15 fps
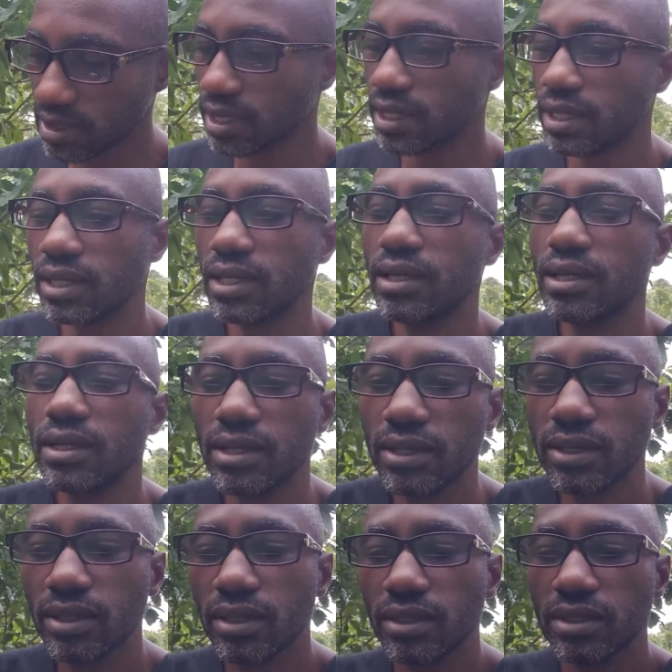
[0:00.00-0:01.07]
say
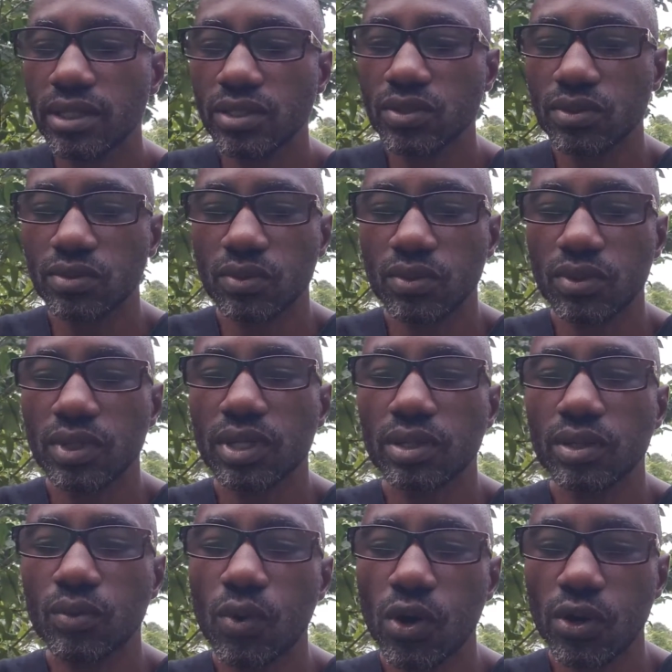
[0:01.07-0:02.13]
these
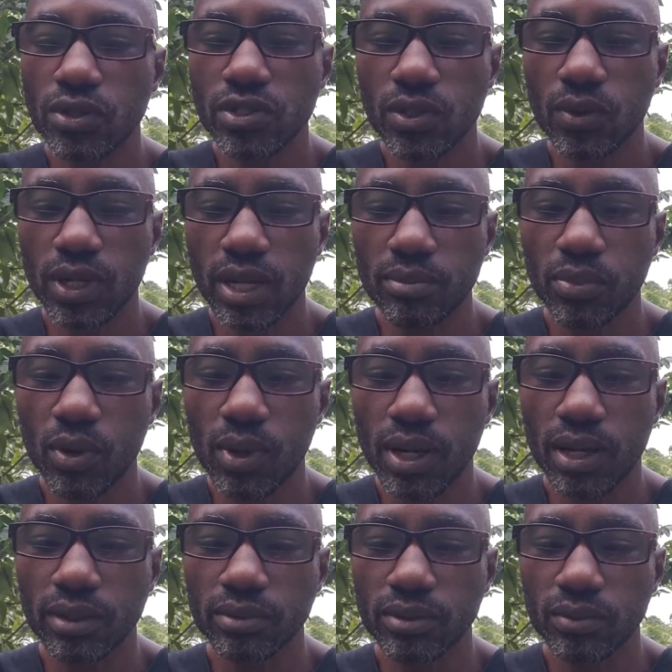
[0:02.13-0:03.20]
the words sound and
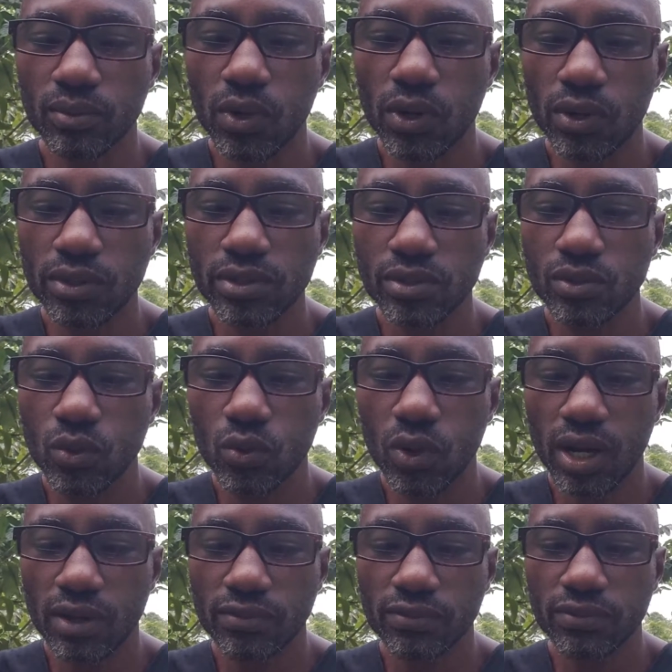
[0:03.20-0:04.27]
power. Words do
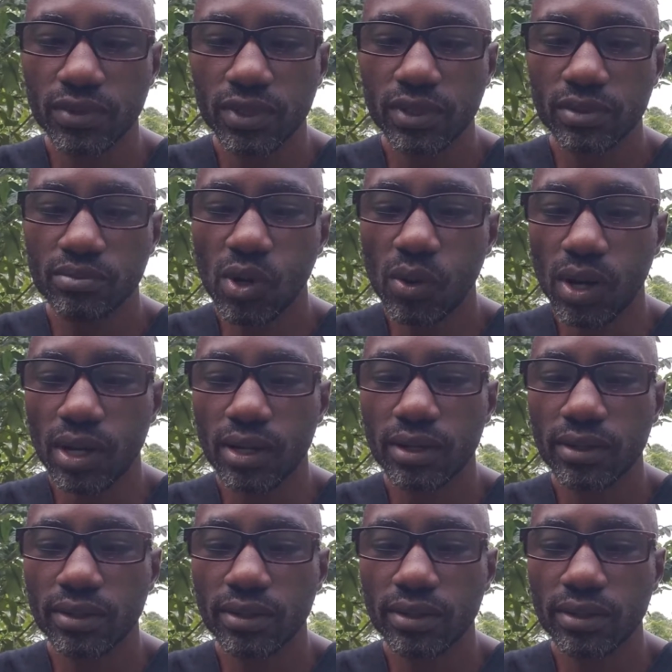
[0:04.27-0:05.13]
have power.